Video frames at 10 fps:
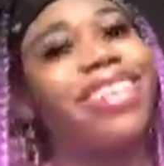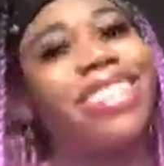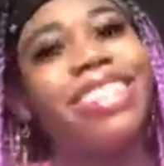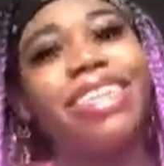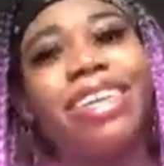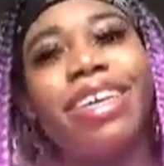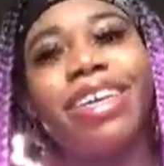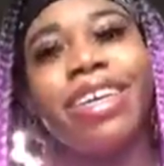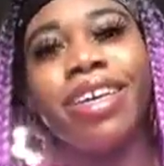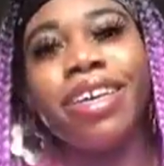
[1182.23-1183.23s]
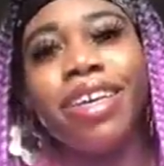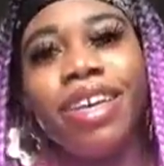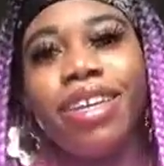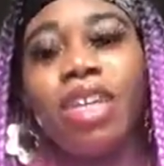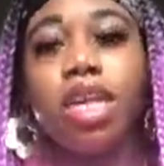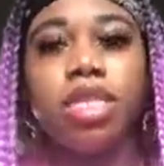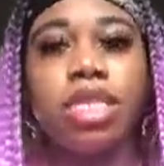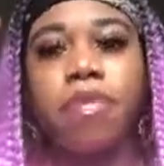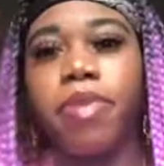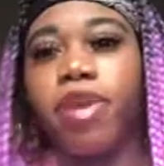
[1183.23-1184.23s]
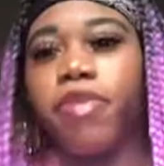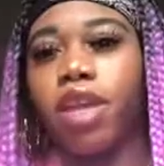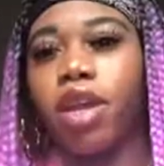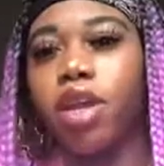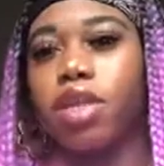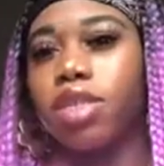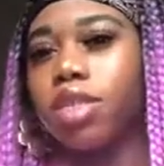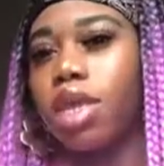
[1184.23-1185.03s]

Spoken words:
10, spirit figures.